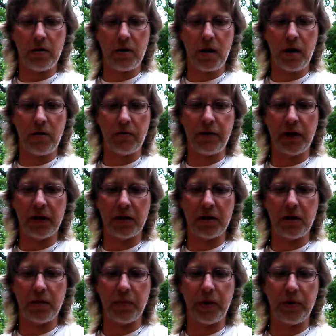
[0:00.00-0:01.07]
I don't think it's
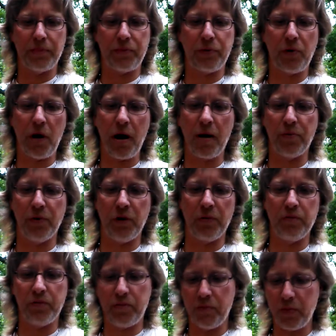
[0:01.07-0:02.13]
going to be a
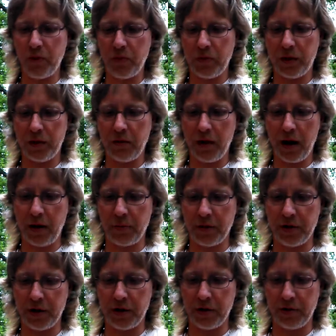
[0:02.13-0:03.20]
problem. Well, we'll see what
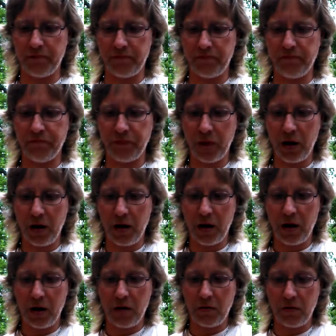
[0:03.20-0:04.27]
happens here.
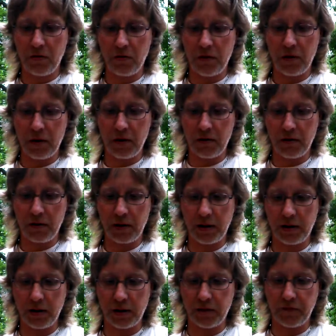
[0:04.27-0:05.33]
I'll go ahead and I'll
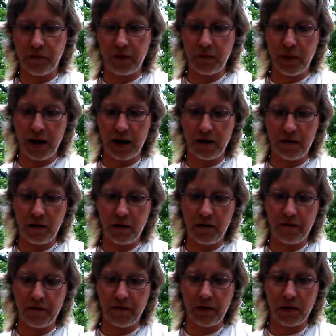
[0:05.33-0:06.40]
get this footband
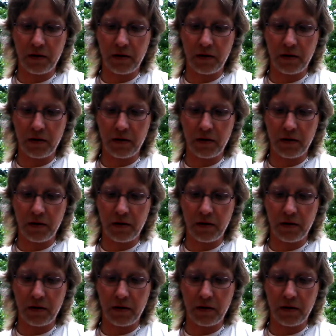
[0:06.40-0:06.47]
off.